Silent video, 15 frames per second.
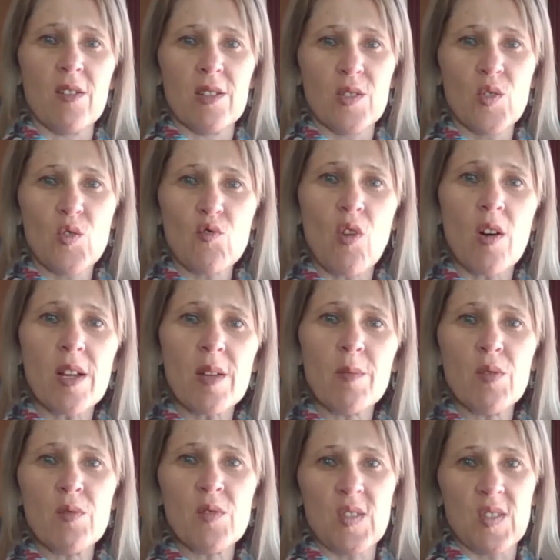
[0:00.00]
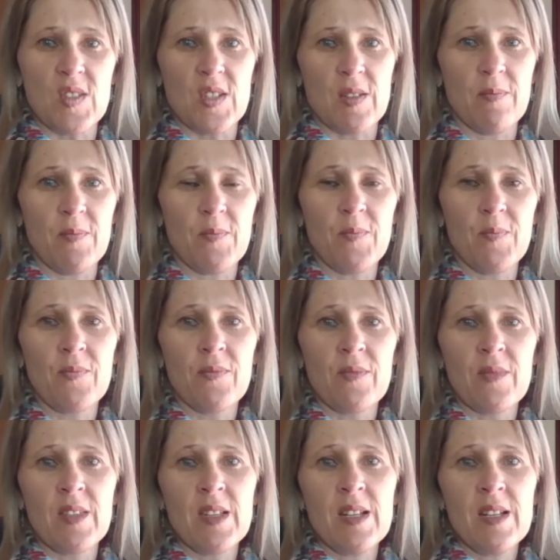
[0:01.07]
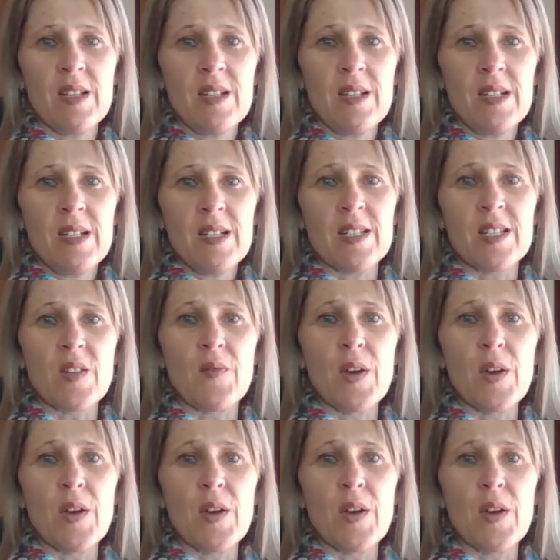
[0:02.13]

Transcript: a strong immune system, is the very